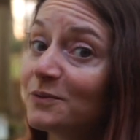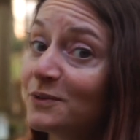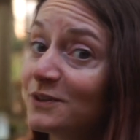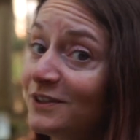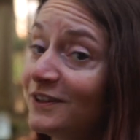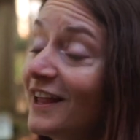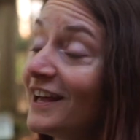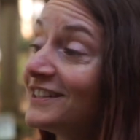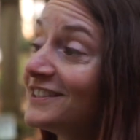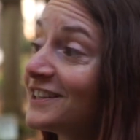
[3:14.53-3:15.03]
Would you
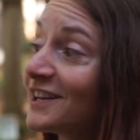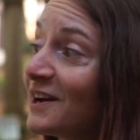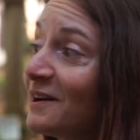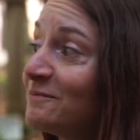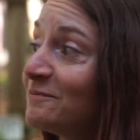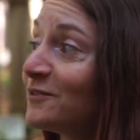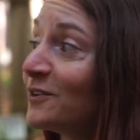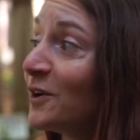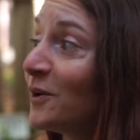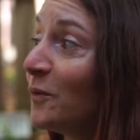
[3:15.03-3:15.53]
like to
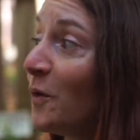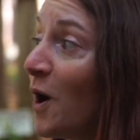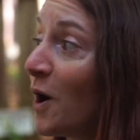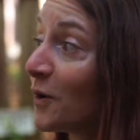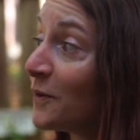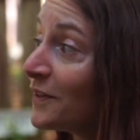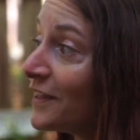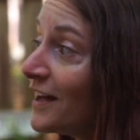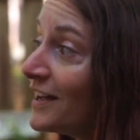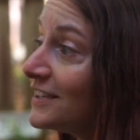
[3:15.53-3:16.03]
come for a walk
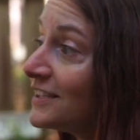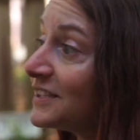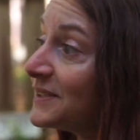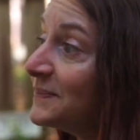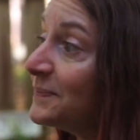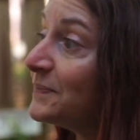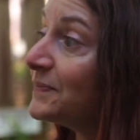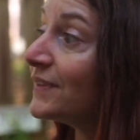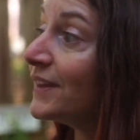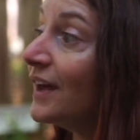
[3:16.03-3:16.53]
with us?
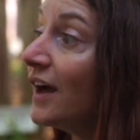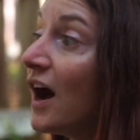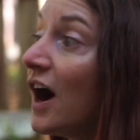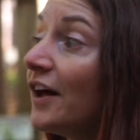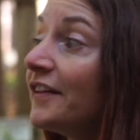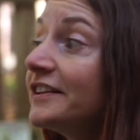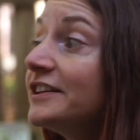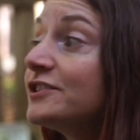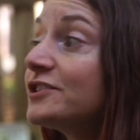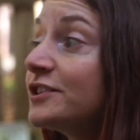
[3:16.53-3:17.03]

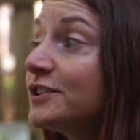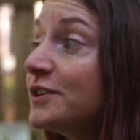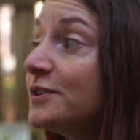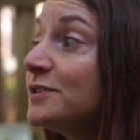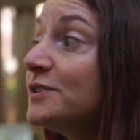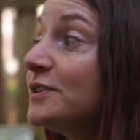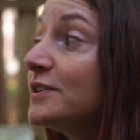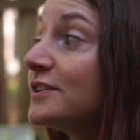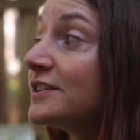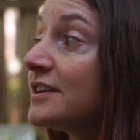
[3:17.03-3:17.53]
I'll
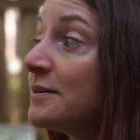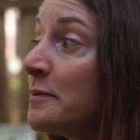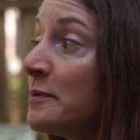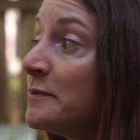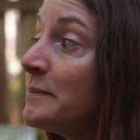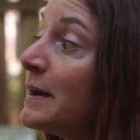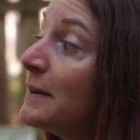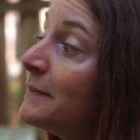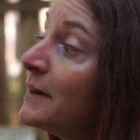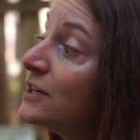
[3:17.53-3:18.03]
introduce you to some of
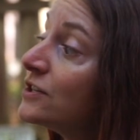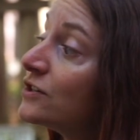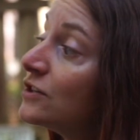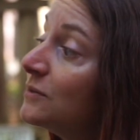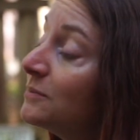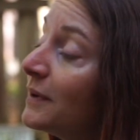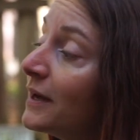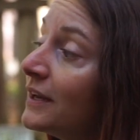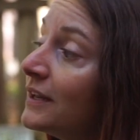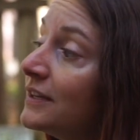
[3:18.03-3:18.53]
my
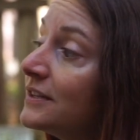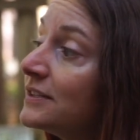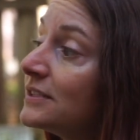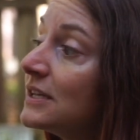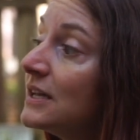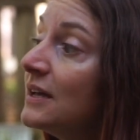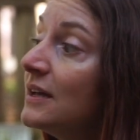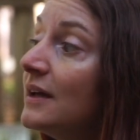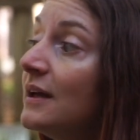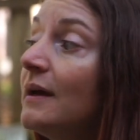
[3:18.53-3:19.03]
mushroom buddies.
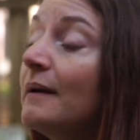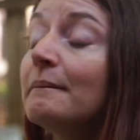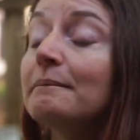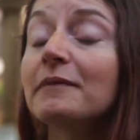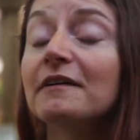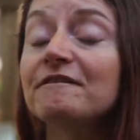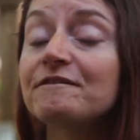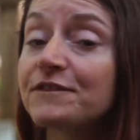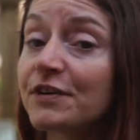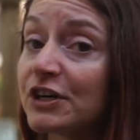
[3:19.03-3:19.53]

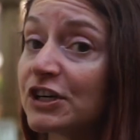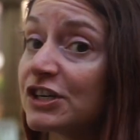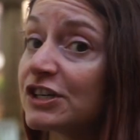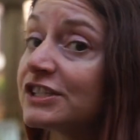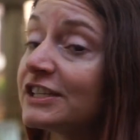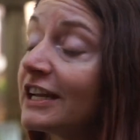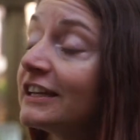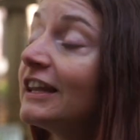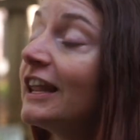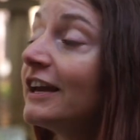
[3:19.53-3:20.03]
But
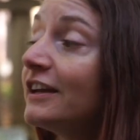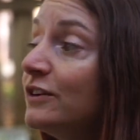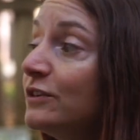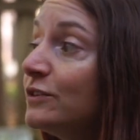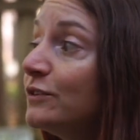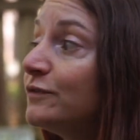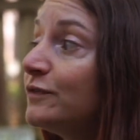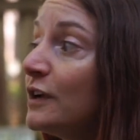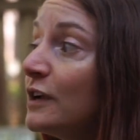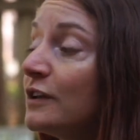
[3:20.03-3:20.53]
first, I'd like you to
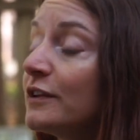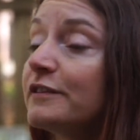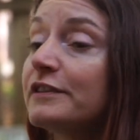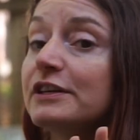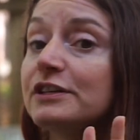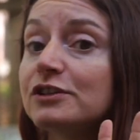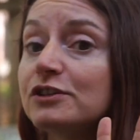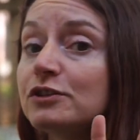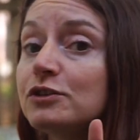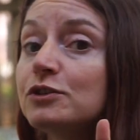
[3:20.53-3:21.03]
follow
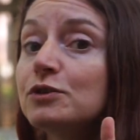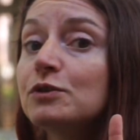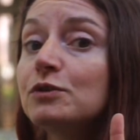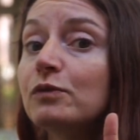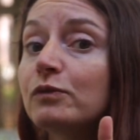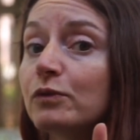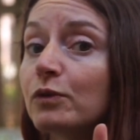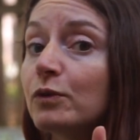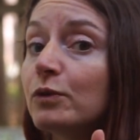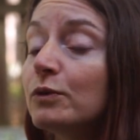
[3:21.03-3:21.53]
these 2
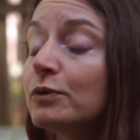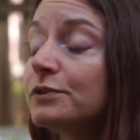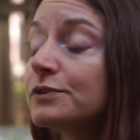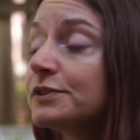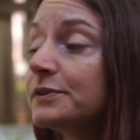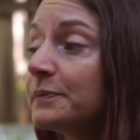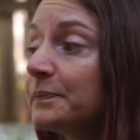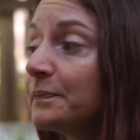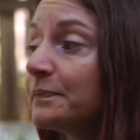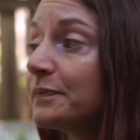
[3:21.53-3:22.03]

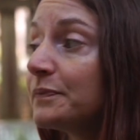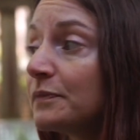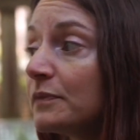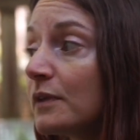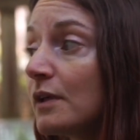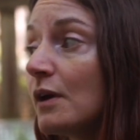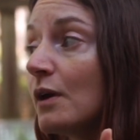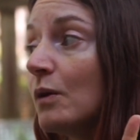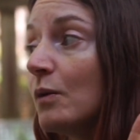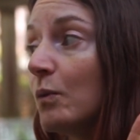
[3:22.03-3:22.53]
rules.
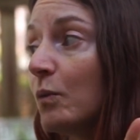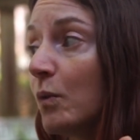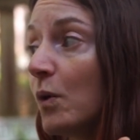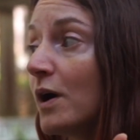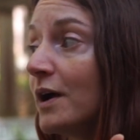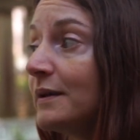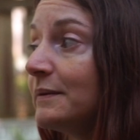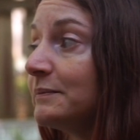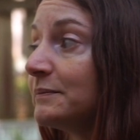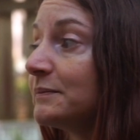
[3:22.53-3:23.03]

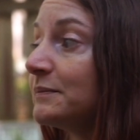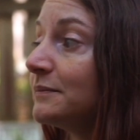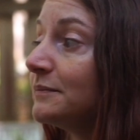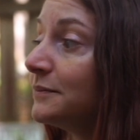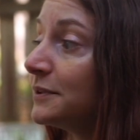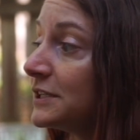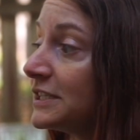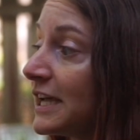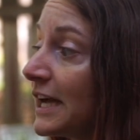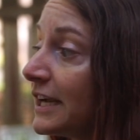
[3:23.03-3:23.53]
1.
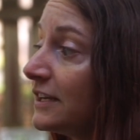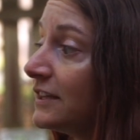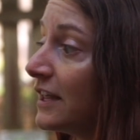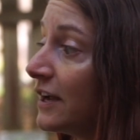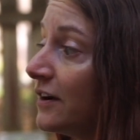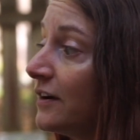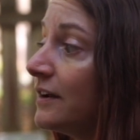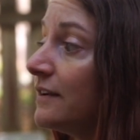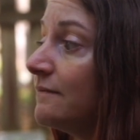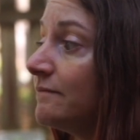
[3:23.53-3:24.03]
Protect
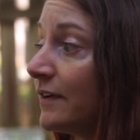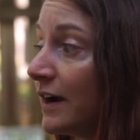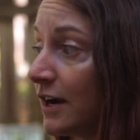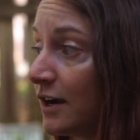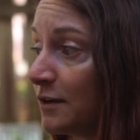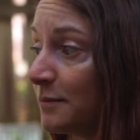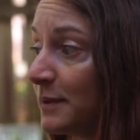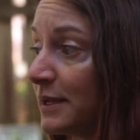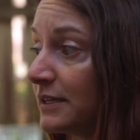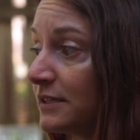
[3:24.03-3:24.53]
their
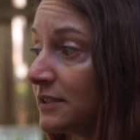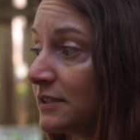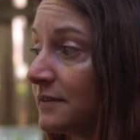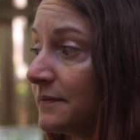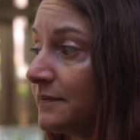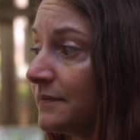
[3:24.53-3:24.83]
environment.